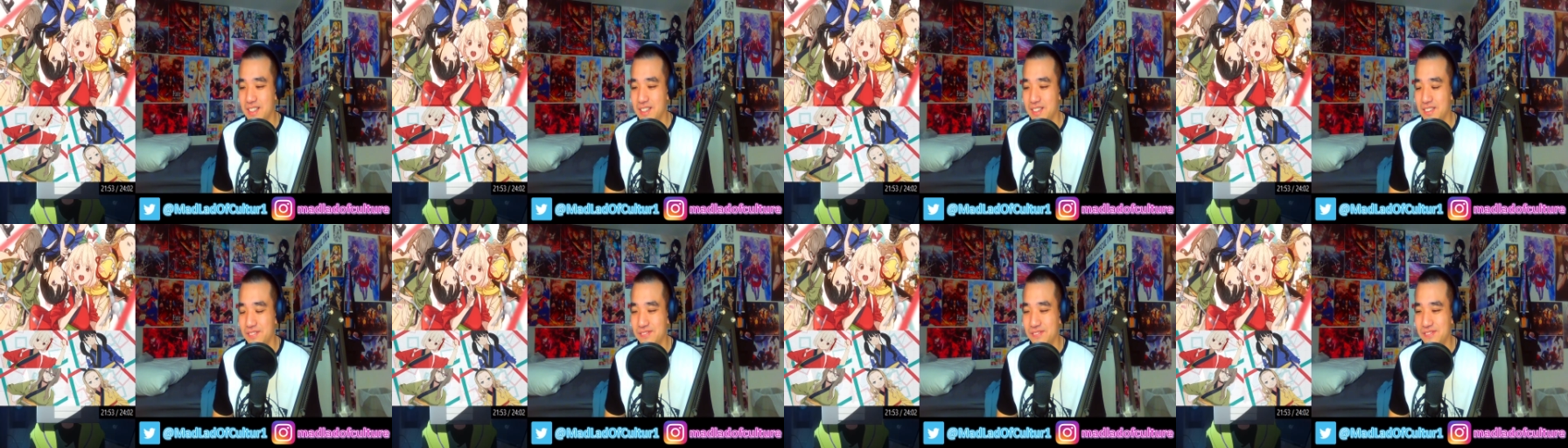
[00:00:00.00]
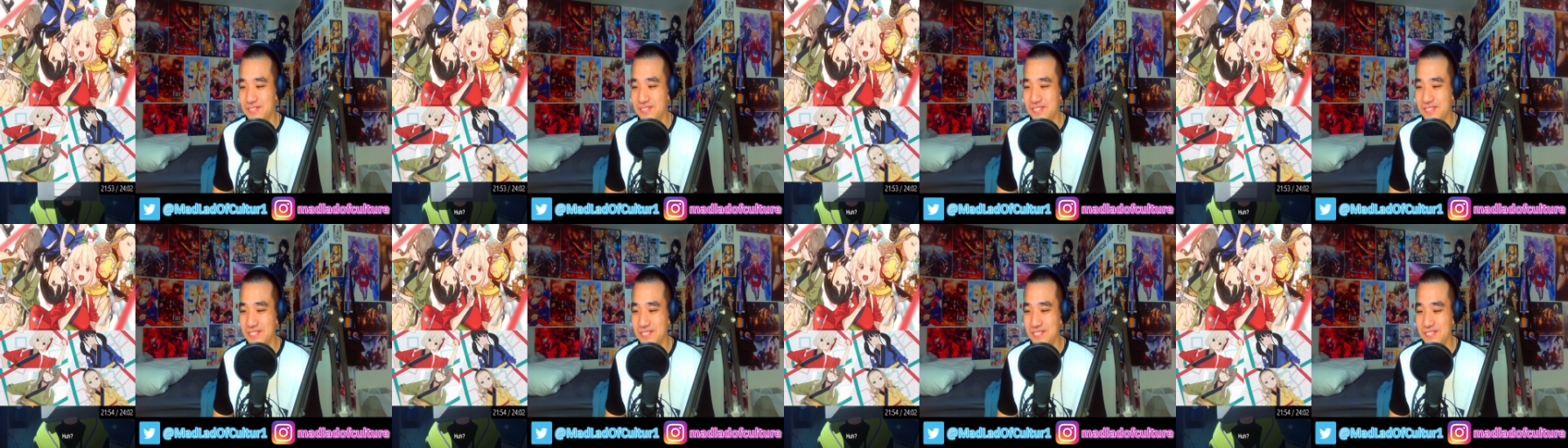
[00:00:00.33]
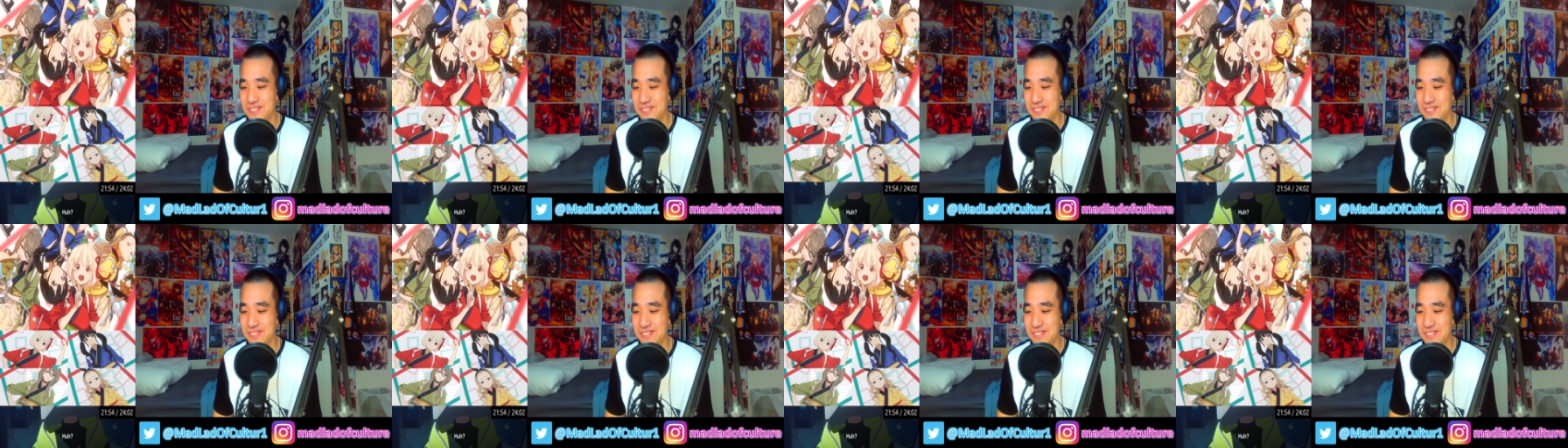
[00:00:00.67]

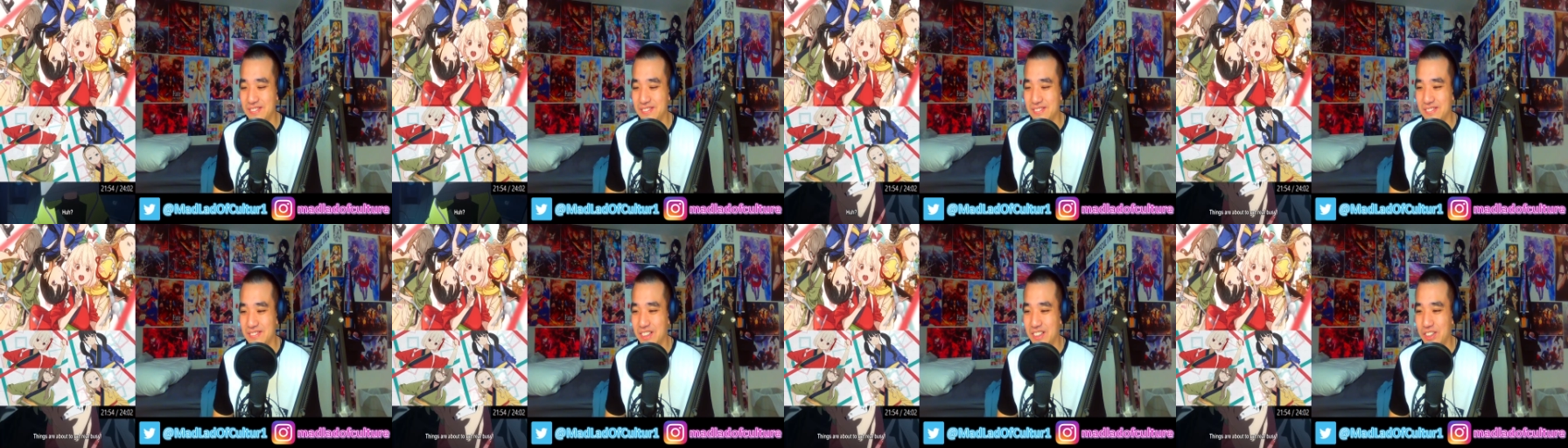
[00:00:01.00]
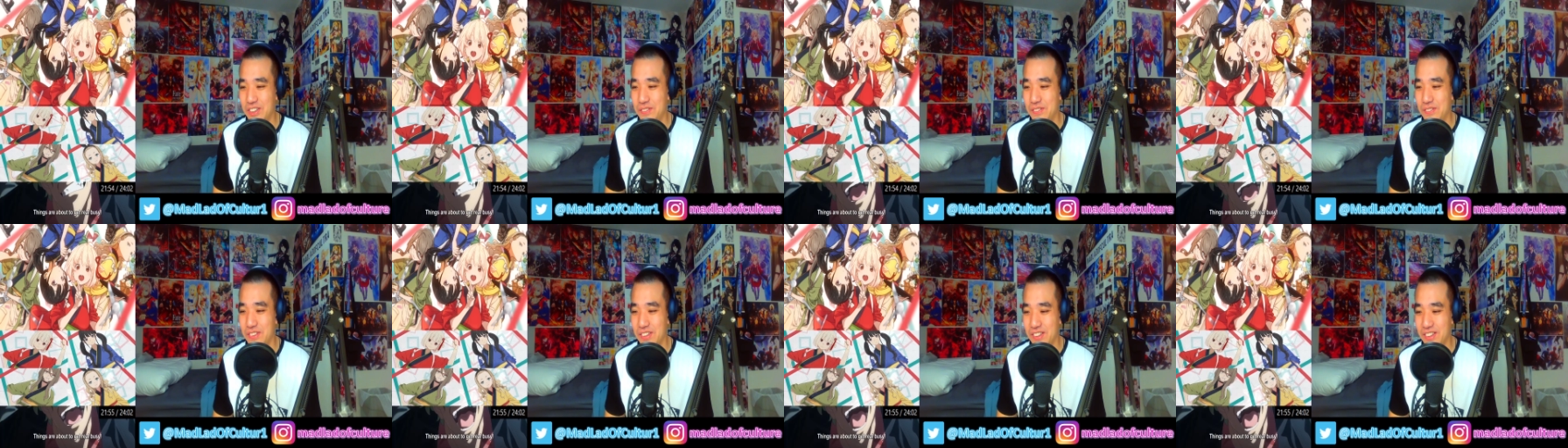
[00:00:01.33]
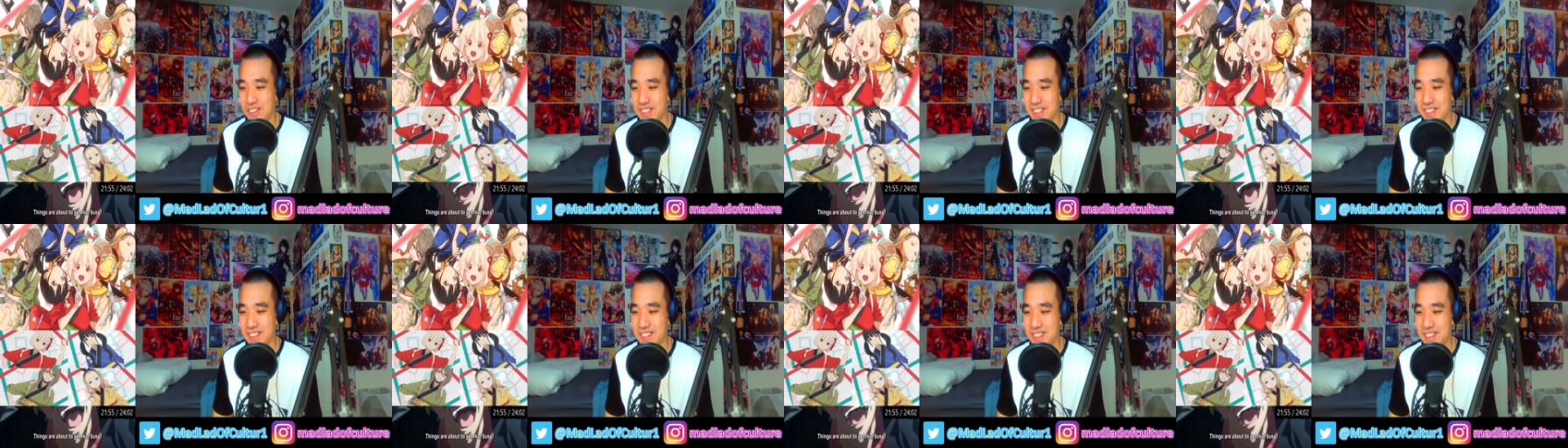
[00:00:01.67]
Hmm. Oh
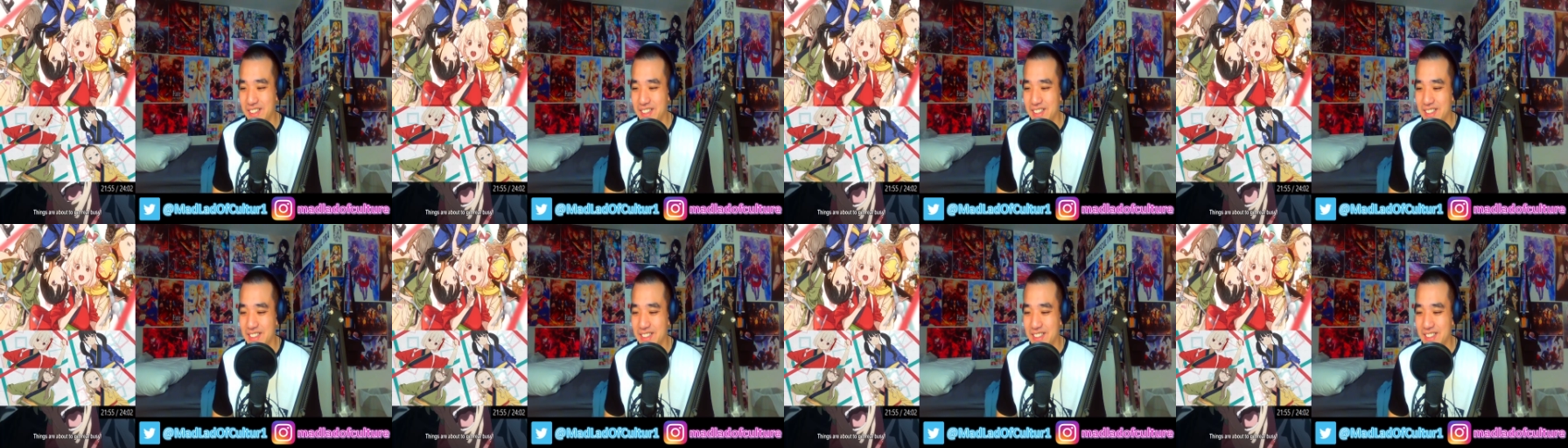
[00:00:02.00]
boy.